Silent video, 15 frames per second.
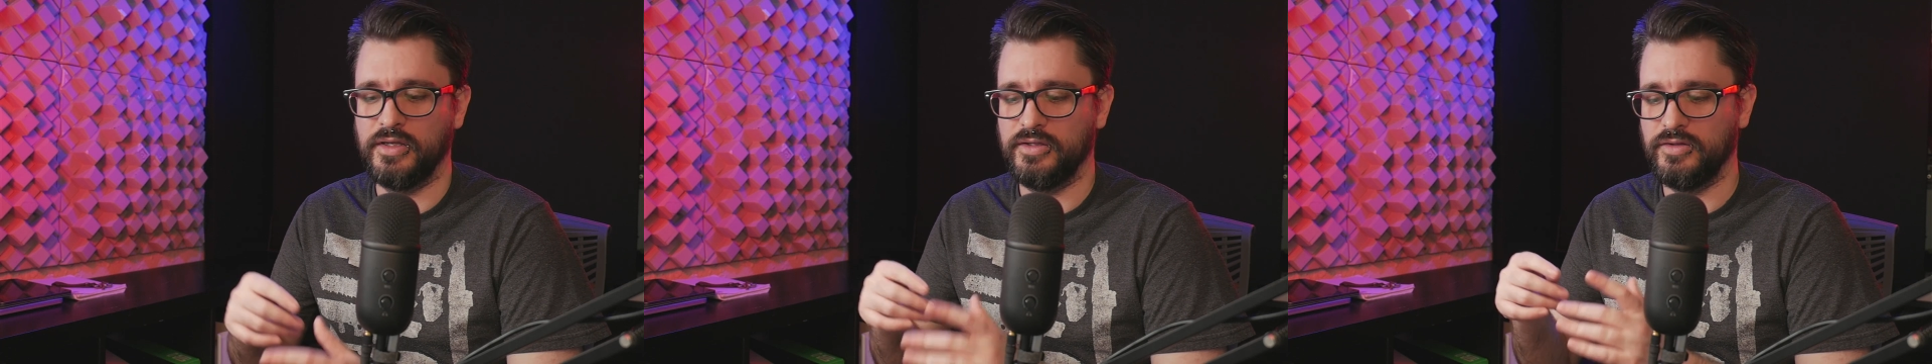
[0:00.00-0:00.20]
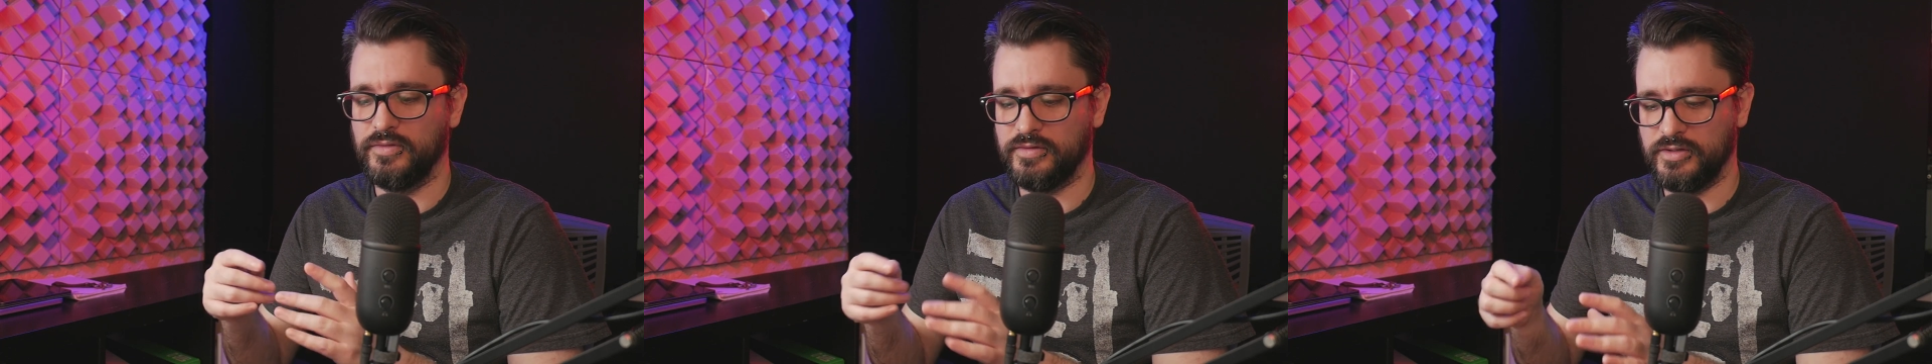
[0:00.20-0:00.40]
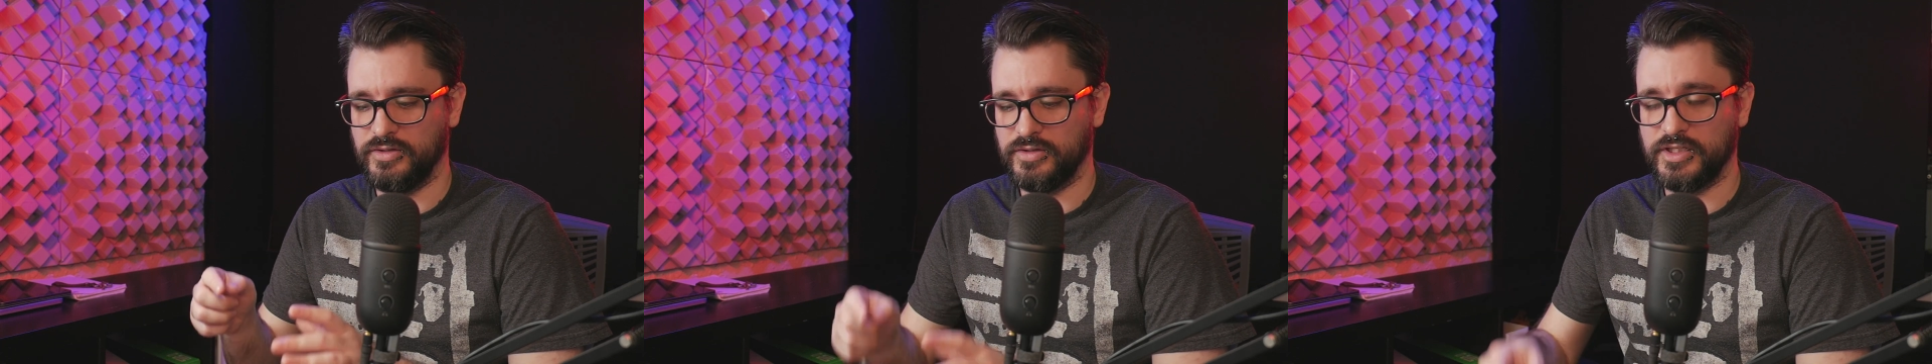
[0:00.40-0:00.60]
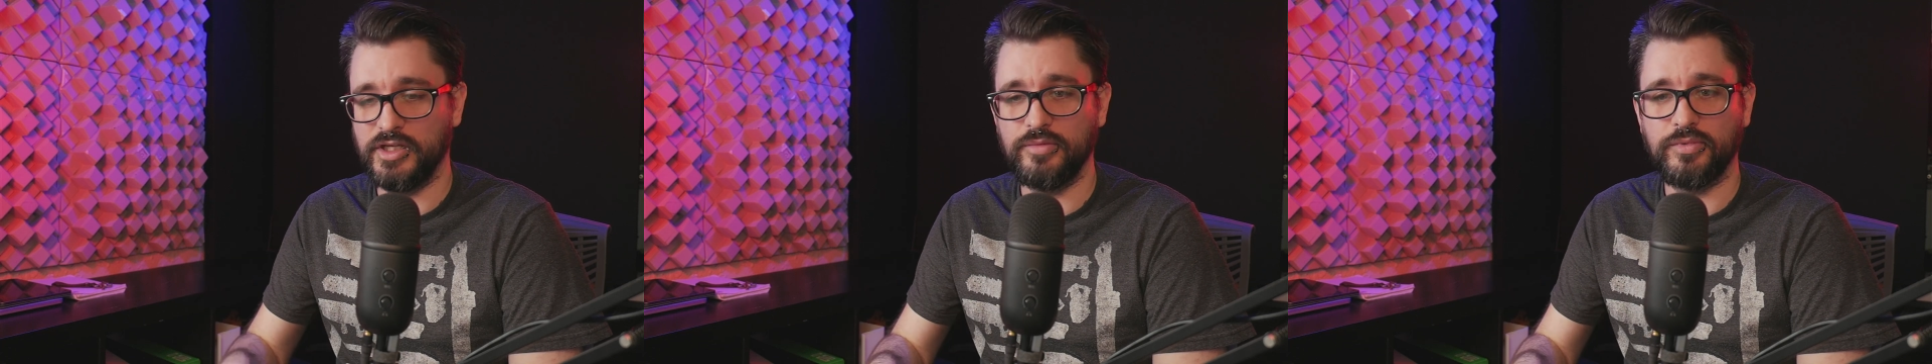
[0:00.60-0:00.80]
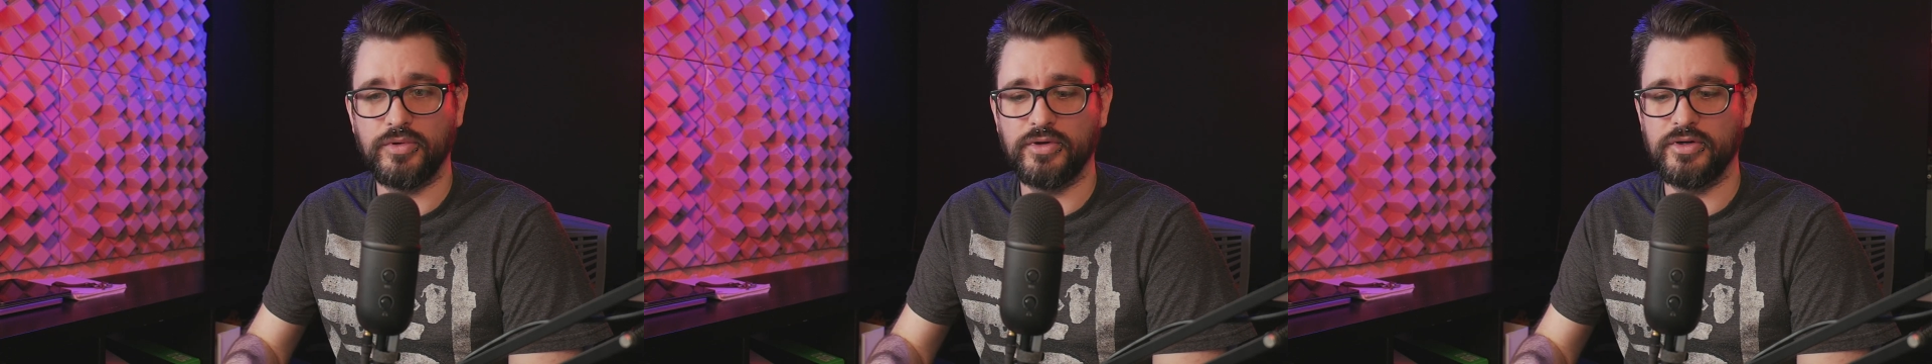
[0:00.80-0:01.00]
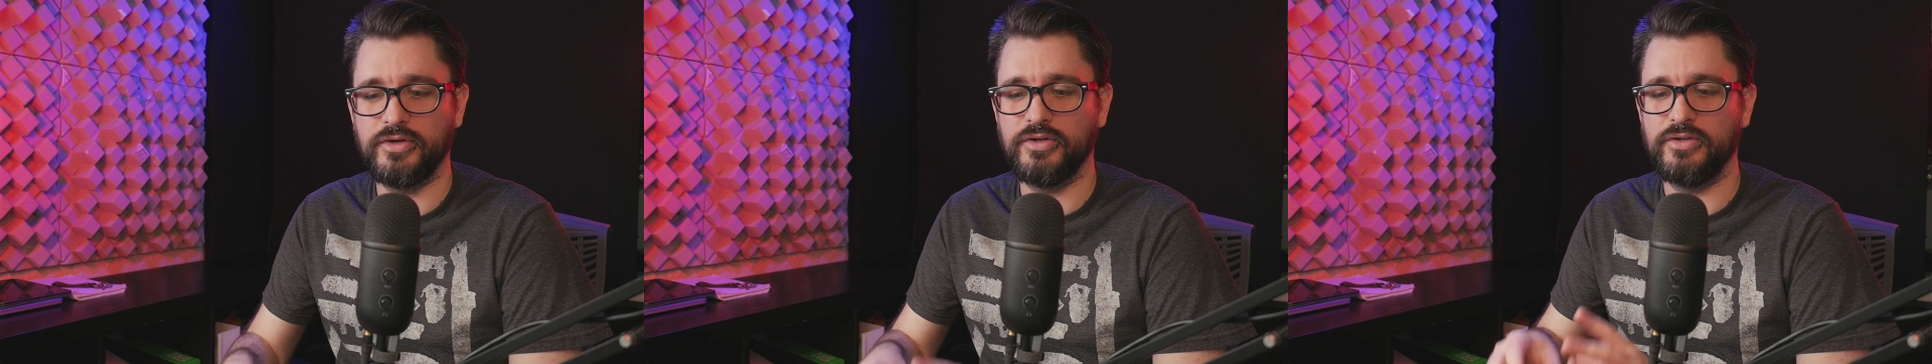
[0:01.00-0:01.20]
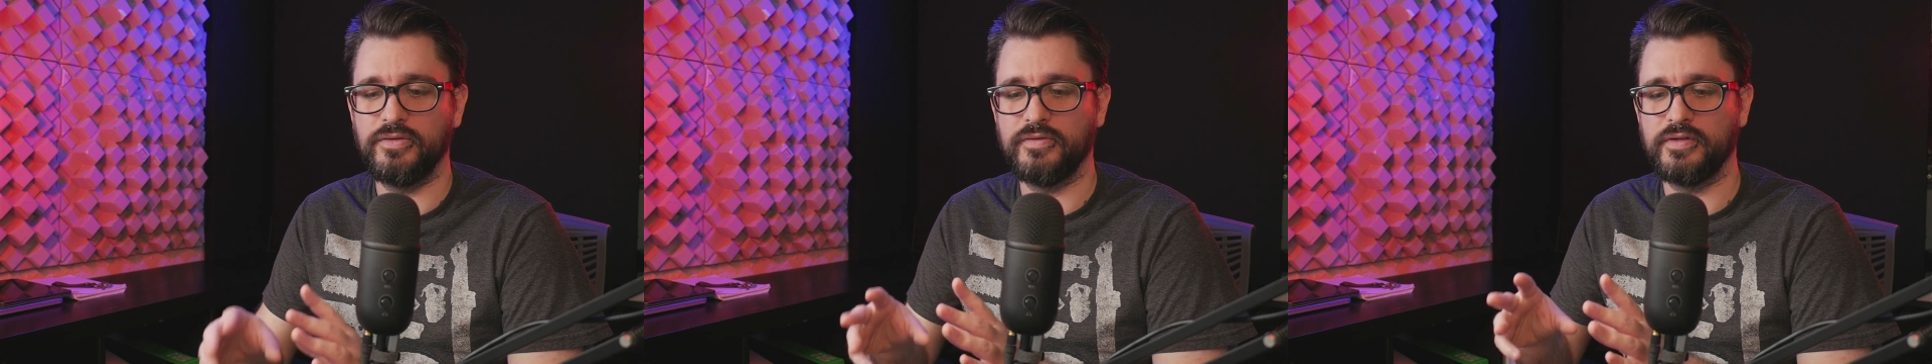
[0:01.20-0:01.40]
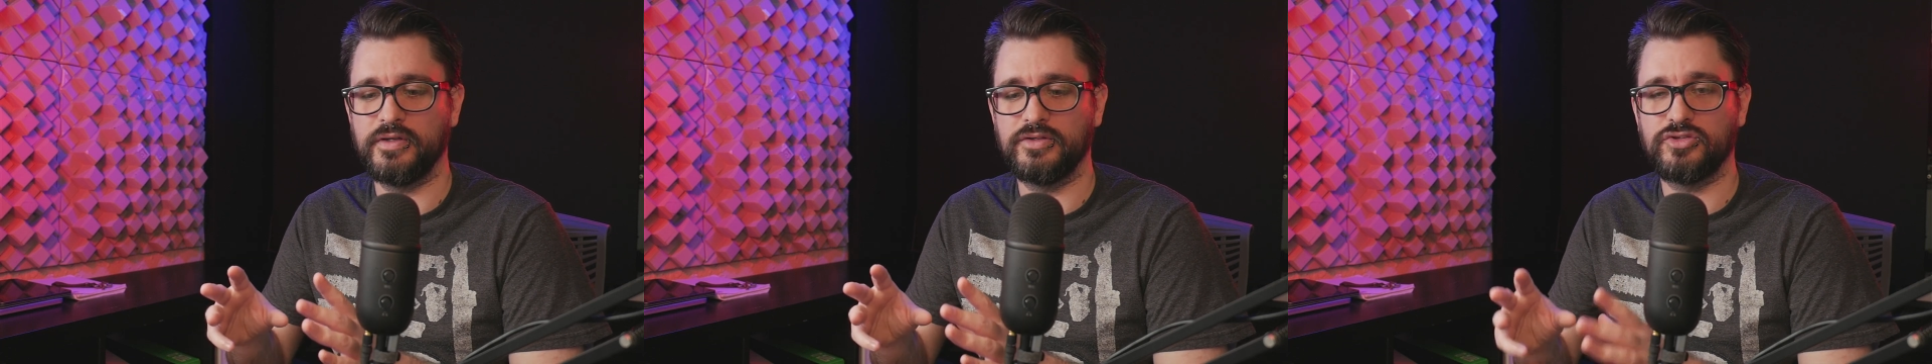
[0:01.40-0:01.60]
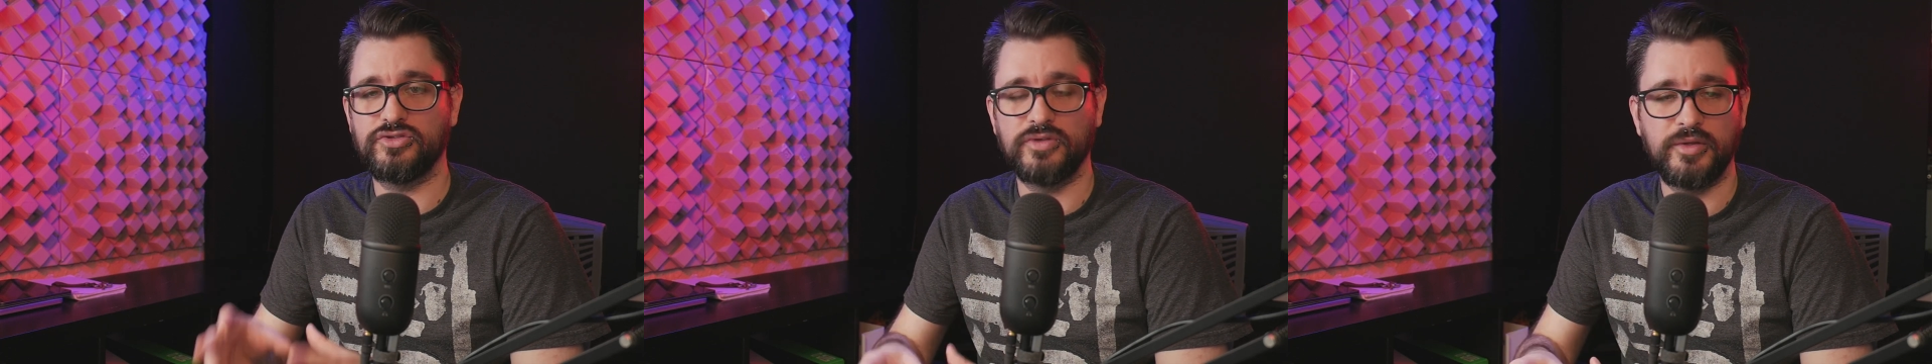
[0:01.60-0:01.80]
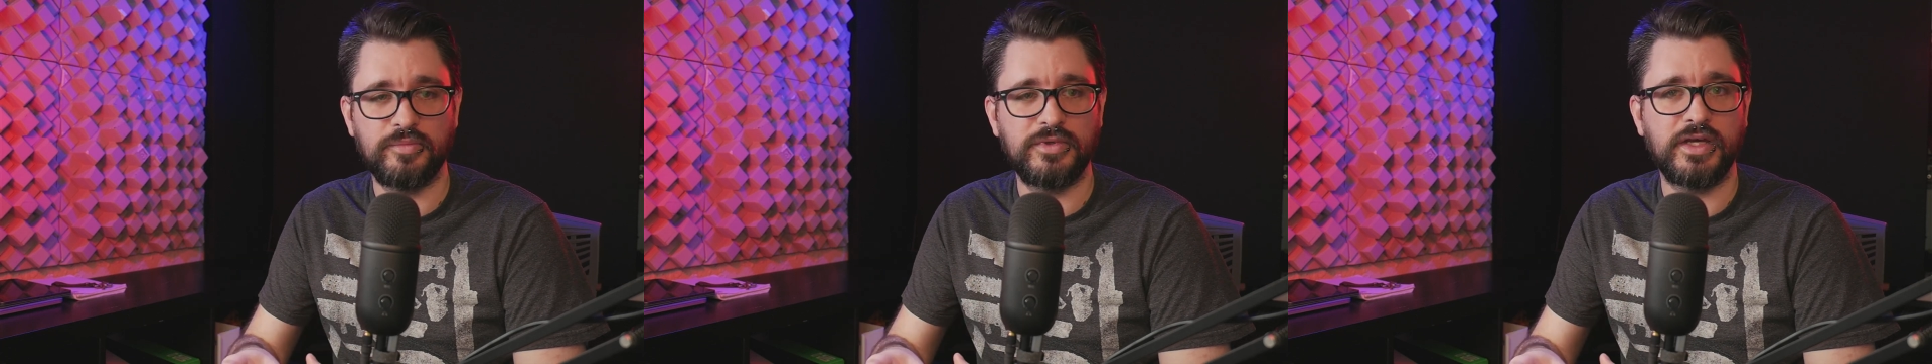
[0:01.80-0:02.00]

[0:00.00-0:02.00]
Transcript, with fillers: using your keyboard, using a Stream